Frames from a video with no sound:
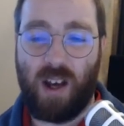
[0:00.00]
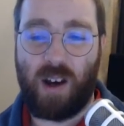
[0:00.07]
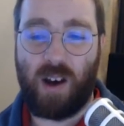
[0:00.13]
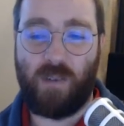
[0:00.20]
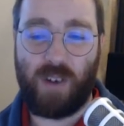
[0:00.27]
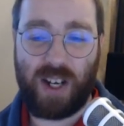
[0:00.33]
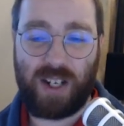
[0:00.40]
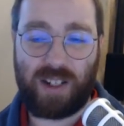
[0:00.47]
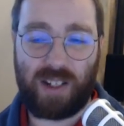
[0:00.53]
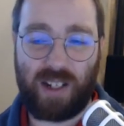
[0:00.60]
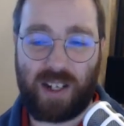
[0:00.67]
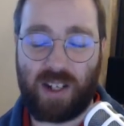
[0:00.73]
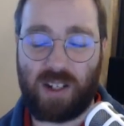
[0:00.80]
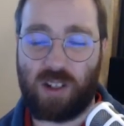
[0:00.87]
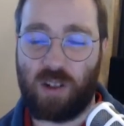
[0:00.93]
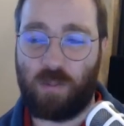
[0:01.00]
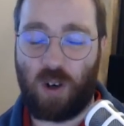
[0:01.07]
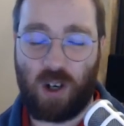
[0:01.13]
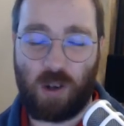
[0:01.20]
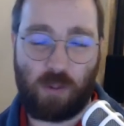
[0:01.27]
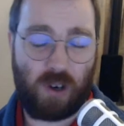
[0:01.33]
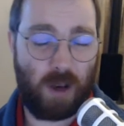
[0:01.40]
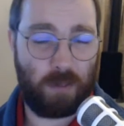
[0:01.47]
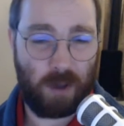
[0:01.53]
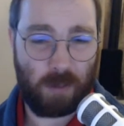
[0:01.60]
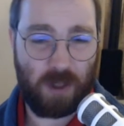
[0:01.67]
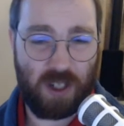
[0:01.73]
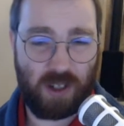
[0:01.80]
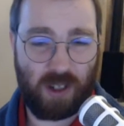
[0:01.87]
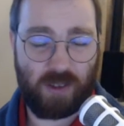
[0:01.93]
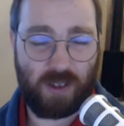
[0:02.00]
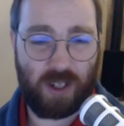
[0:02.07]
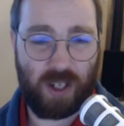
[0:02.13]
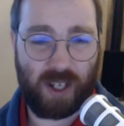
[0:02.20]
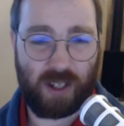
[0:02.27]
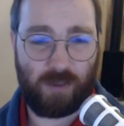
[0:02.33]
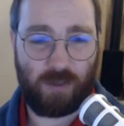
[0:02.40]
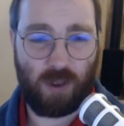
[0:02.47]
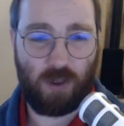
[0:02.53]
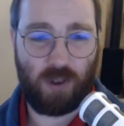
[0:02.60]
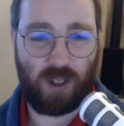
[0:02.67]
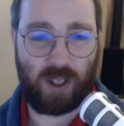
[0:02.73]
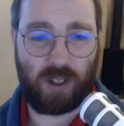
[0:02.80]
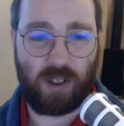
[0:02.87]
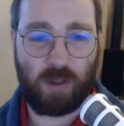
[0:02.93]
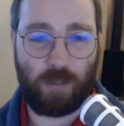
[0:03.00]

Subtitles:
eventually get to the point where probably still have to take a few things,